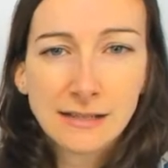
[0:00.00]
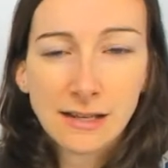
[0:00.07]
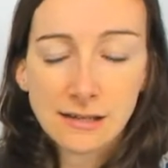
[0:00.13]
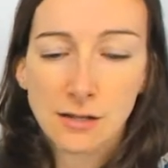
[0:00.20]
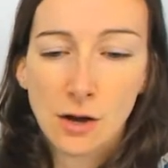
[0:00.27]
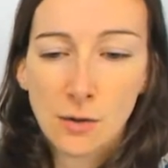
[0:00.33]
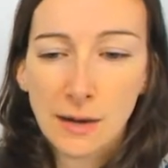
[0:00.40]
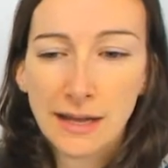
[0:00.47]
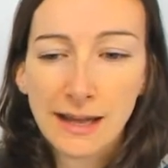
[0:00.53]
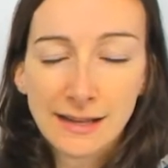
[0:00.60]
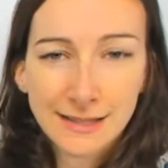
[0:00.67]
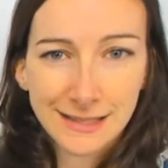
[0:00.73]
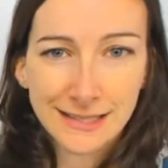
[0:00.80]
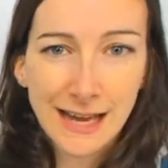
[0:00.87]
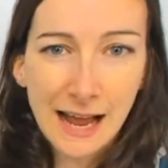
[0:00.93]
so it
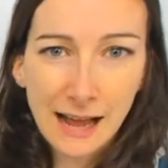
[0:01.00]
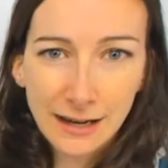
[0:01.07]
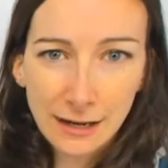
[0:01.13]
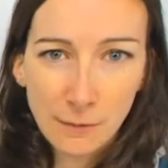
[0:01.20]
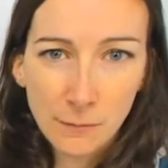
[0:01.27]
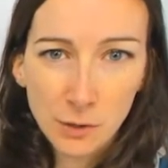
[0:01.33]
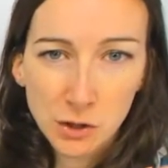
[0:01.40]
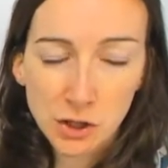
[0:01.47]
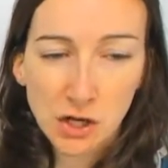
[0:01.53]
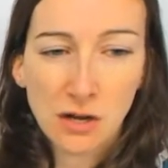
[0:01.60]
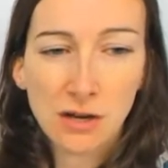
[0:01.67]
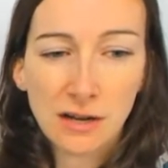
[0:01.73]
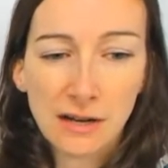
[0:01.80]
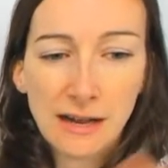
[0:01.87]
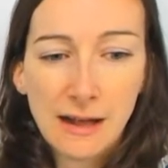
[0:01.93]
gets darker much
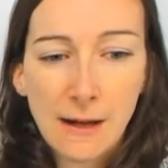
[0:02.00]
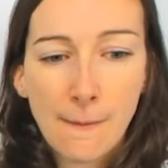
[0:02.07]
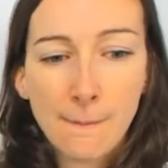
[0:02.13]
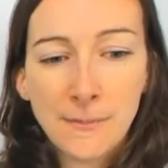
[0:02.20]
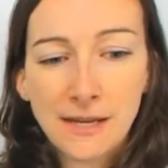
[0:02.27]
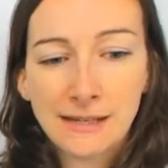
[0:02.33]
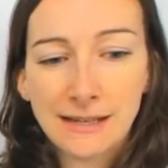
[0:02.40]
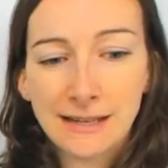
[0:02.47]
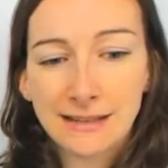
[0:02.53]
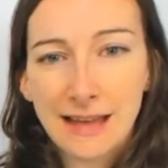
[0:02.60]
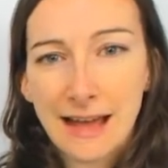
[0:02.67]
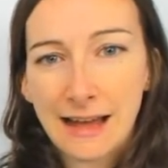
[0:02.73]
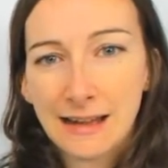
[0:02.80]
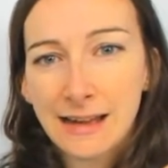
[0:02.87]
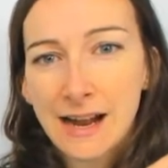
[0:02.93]
earlier, meaning
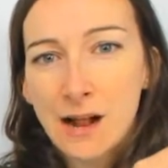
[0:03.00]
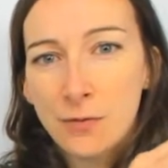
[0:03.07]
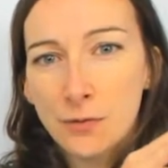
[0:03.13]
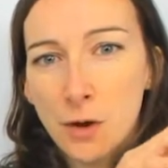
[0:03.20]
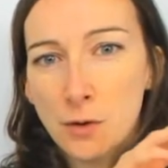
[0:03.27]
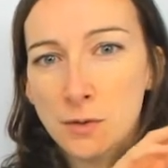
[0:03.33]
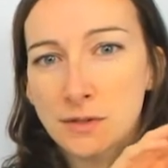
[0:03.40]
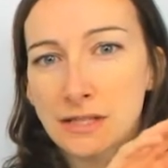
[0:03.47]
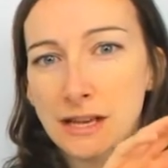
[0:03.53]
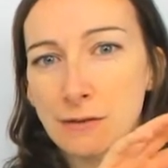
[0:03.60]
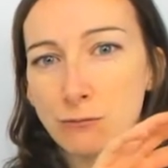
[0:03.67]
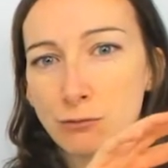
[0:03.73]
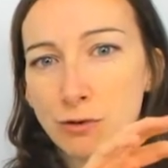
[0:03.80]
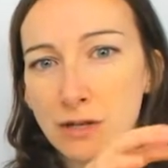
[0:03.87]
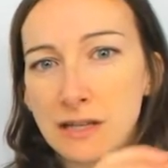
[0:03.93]
that those
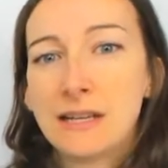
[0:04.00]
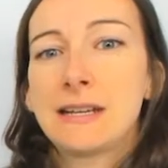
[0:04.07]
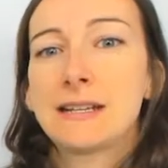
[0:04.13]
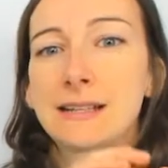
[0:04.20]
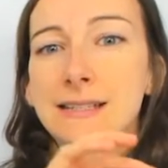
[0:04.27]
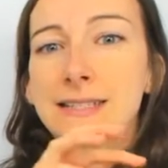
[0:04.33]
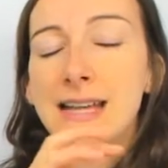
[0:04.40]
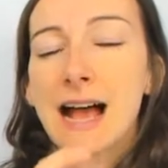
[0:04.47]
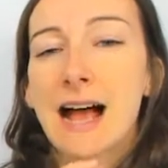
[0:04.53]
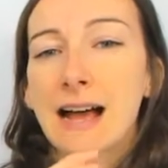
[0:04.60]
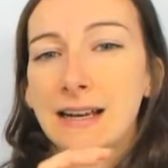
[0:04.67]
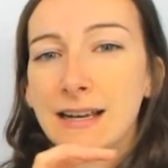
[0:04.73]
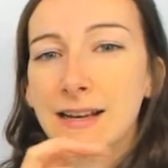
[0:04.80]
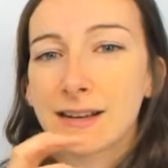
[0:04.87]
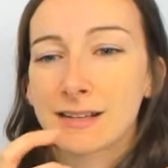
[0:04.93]
really
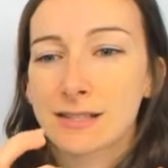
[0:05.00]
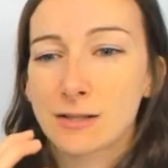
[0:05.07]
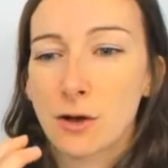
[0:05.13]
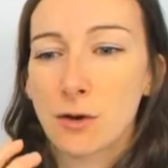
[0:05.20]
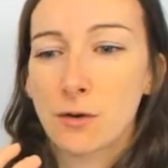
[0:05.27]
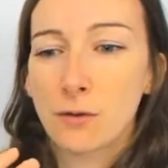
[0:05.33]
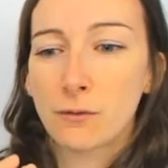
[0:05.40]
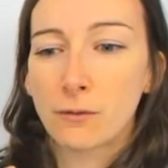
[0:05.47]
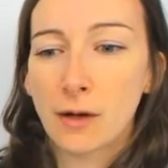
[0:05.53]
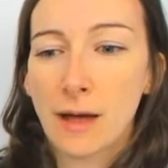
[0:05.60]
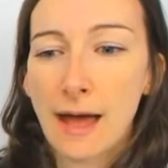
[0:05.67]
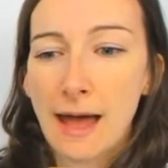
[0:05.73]
darker sort of